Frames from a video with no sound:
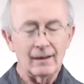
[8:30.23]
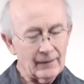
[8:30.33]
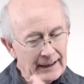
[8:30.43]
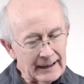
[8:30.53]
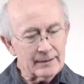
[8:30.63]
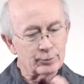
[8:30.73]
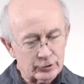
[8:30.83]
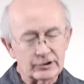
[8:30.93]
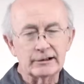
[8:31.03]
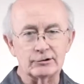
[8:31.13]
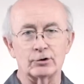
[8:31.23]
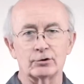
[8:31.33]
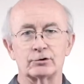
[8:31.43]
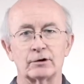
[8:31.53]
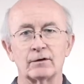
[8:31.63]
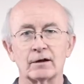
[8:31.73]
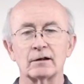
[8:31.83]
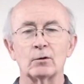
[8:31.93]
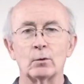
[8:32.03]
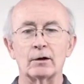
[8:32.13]
They had procedures that
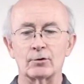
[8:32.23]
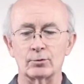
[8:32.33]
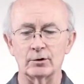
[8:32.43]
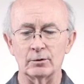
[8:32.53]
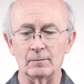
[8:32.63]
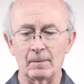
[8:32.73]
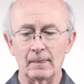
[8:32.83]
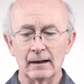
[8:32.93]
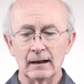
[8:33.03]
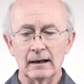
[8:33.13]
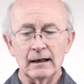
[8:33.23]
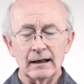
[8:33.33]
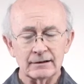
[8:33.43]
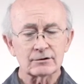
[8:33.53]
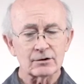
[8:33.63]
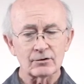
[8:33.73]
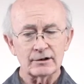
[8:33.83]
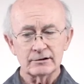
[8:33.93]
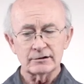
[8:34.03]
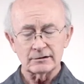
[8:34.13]
they went through. And so
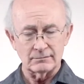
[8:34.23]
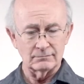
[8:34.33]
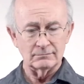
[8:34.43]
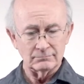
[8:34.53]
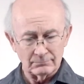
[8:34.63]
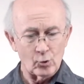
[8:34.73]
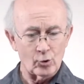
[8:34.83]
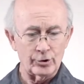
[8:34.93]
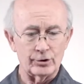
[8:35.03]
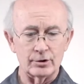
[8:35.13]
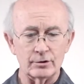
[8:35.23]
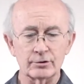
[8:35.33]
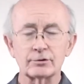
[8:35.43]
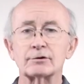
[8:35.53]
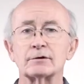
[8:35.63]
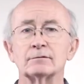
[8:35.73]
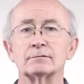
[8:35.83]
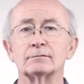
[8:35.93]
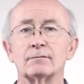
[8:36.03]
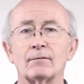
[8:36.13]
these mourners
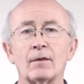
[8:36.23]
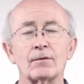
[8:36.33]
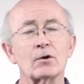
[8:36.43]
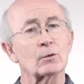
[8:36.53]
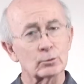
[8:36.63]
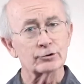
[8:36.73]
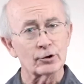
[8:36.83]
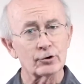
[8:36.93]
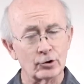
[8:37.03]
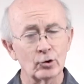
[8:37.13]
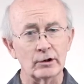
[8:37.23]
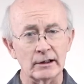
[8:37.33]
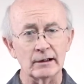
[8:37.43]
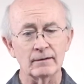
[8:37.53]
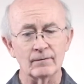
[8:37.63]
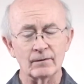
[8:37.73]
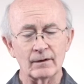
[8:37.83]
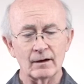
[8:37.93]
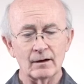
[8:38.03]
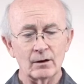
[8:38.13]
thought it was their duty
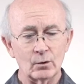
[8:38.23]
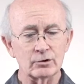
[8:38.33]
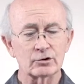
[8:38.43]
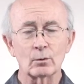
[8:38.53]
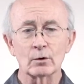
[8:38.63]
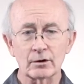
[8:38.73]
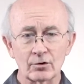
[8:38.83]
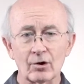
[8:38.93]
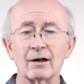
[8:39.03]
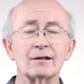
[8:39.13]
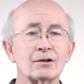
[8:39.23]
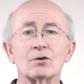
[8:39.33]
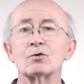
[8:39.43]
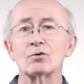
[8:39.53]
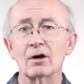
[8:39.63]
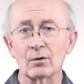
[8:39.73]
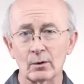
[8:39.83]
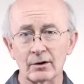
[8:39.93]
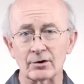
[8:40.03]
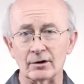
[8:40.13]
when someone cried to go cry
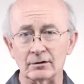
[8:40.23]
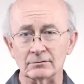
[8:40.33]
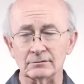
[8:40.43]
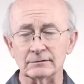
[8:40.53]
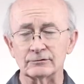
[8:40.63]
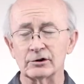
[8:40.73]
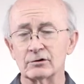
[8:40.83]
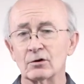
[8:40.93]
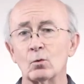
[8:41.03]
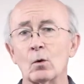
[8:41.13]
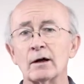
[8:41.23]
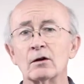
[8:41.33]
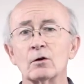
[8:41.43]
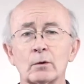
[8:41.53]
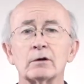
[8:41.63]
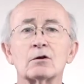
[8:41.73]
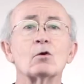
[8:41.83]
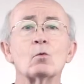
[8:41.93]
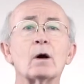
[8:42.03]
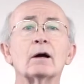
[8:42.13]
with her, she's going to wail, we'll
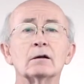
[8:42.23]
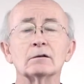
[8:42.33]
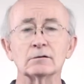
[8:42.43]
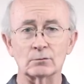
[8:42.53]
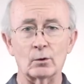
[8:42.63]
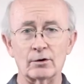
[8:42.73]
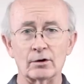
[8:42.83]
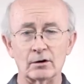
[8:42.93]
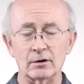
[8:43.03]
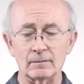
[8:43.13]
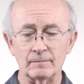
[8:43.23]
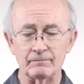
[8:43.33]
go wail with her.